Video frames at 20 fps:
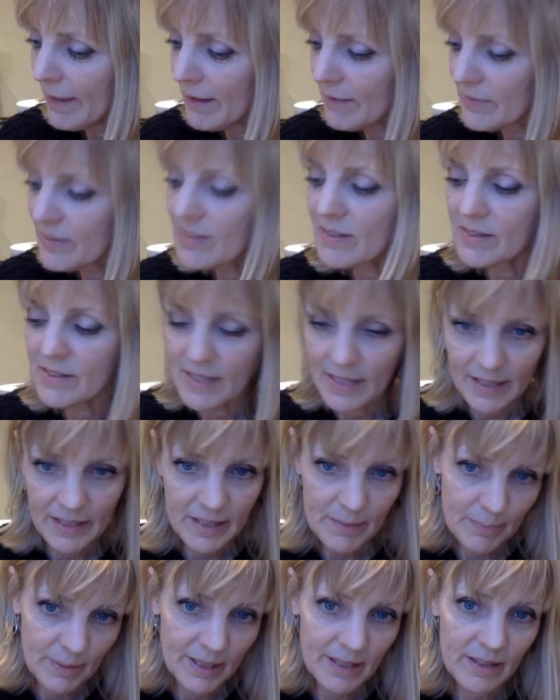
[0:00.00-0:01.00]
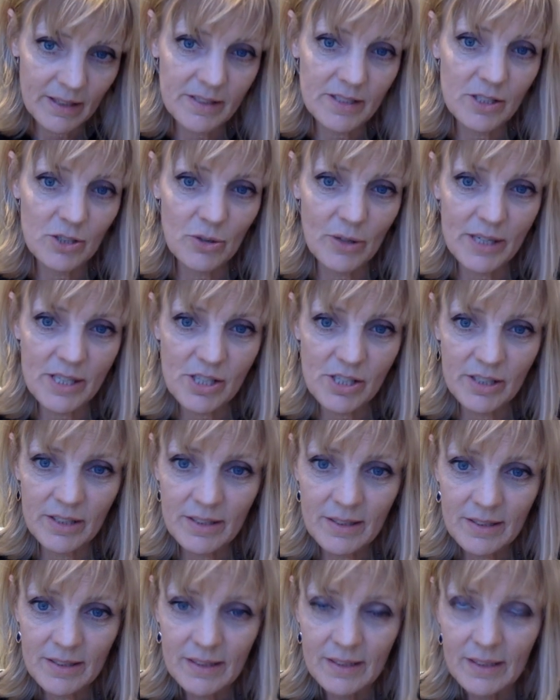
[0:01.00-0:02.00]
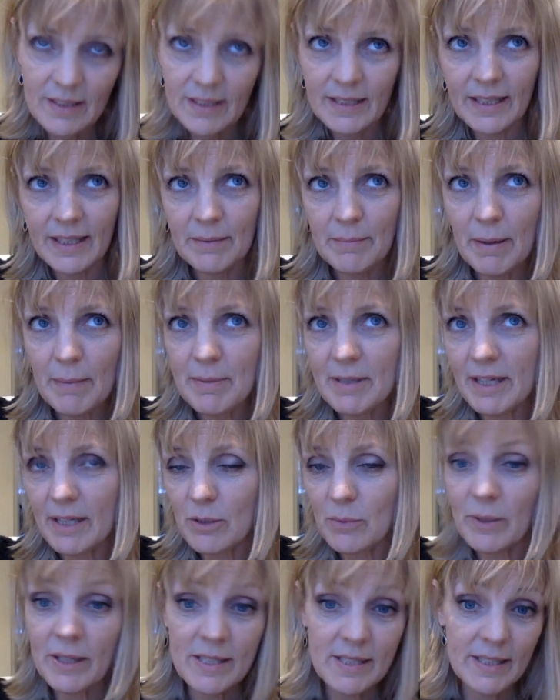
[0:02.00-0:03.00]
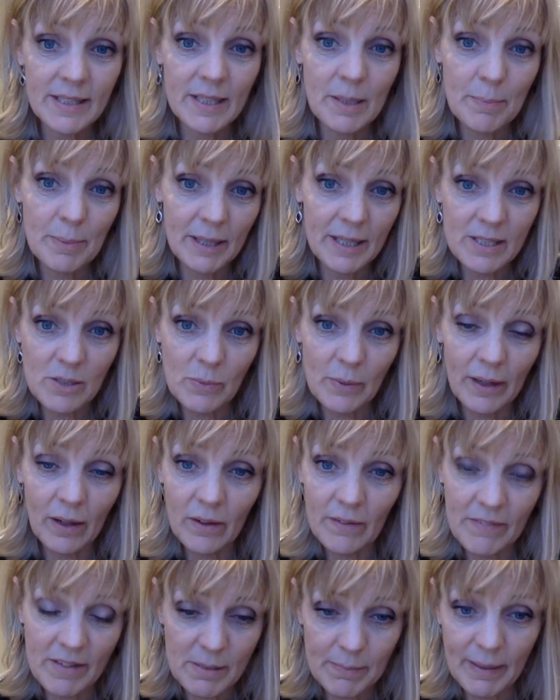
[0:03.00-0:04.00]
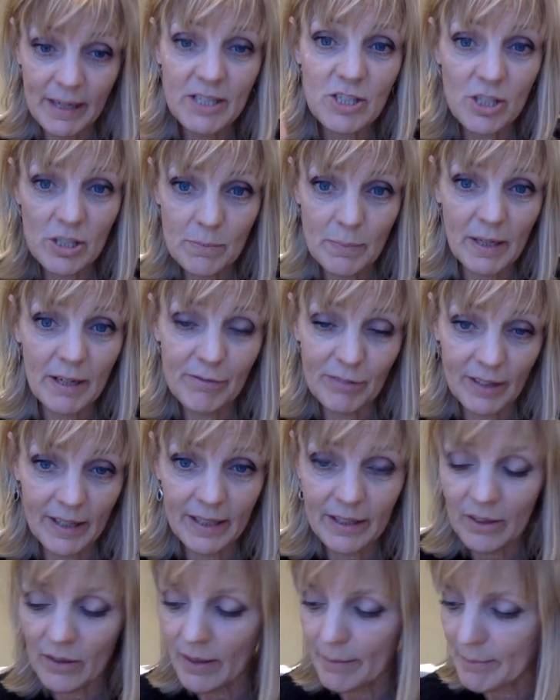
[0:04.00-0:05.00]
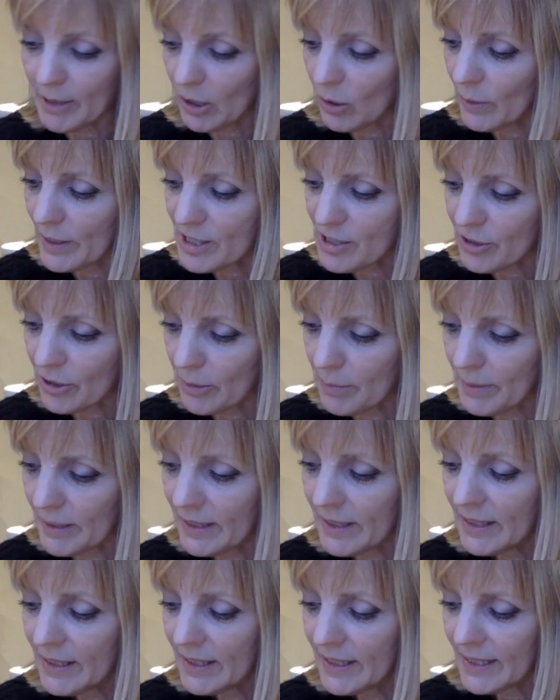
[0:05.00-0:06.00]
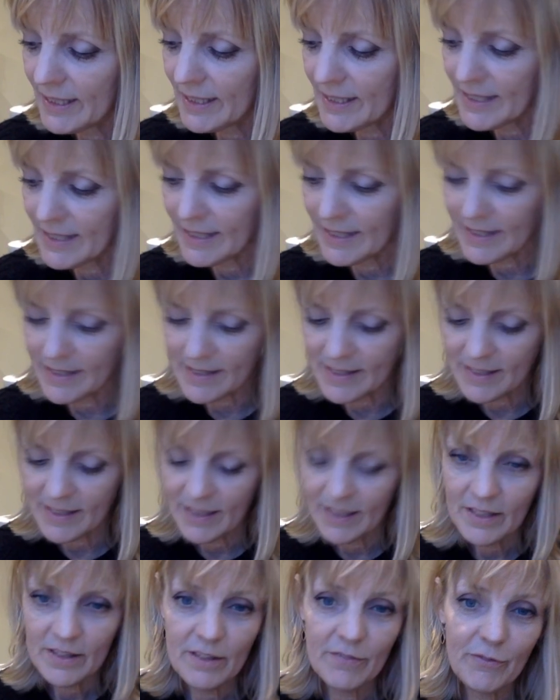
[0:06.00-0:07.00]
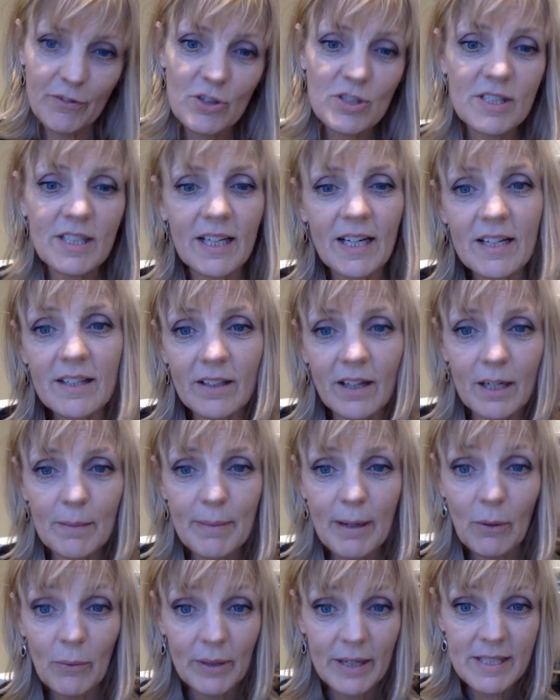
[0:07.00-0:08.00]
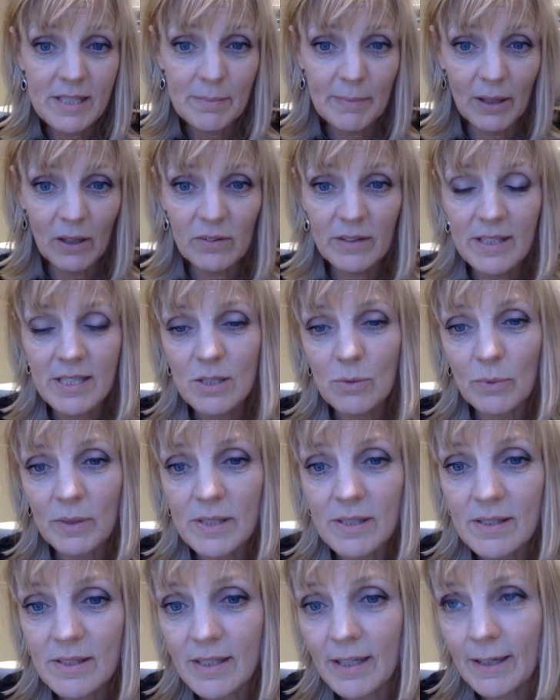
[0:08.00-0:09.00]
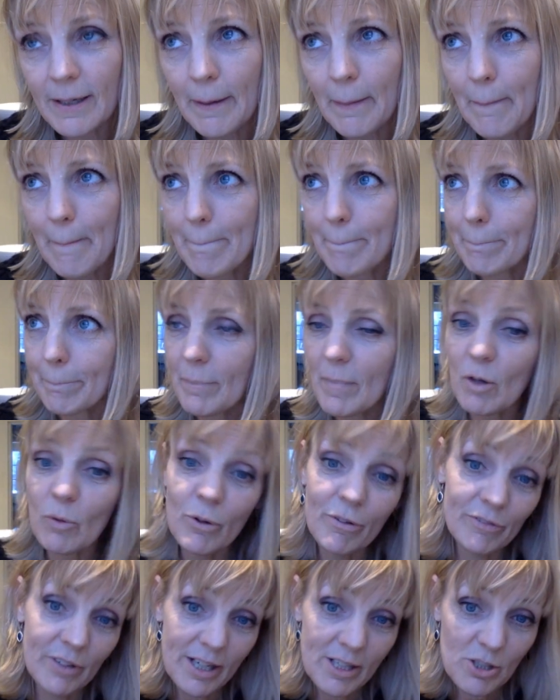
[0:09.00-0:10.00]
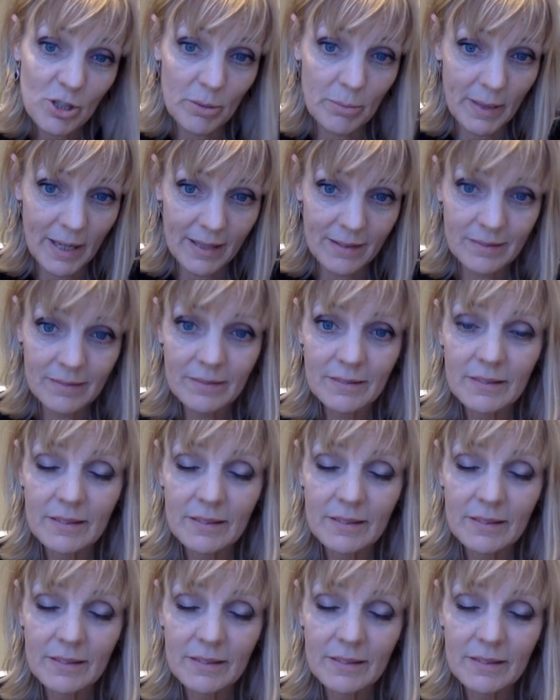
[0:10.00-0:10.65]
This is the EDP concentration, and maybe the other one is an EDP as well, and this might just be a flanker. I'm not quite sure, but it is. The first thing I thought about when I smelled this was um, Reflection Man